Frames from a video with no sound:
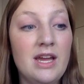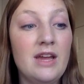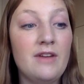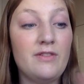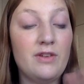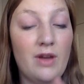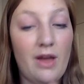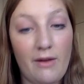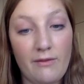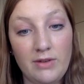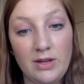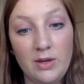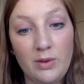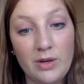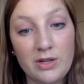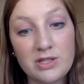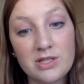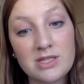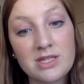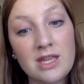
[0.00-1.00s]
If you have any
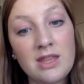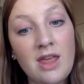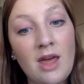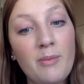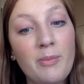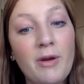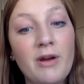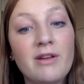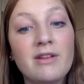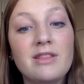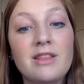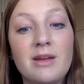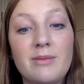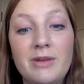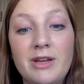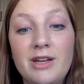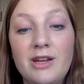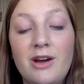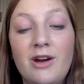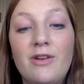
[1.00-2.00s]
questions on that part, let
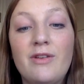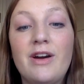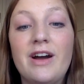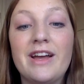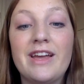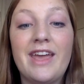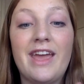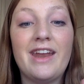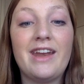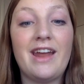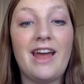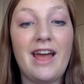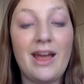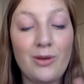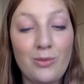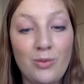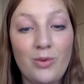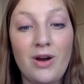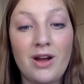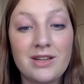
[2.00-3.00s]
me know. Again, I
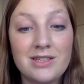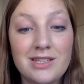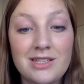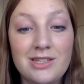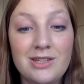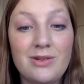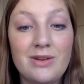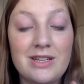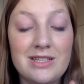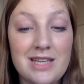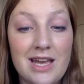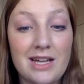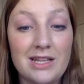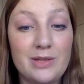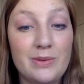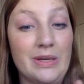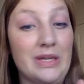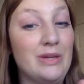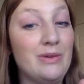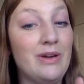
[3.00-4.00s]
want to do
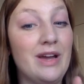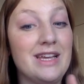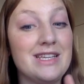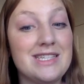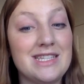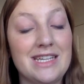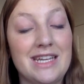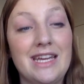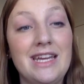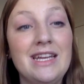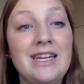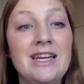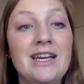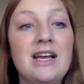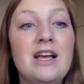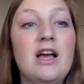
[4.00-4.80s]
exactly what you guys need.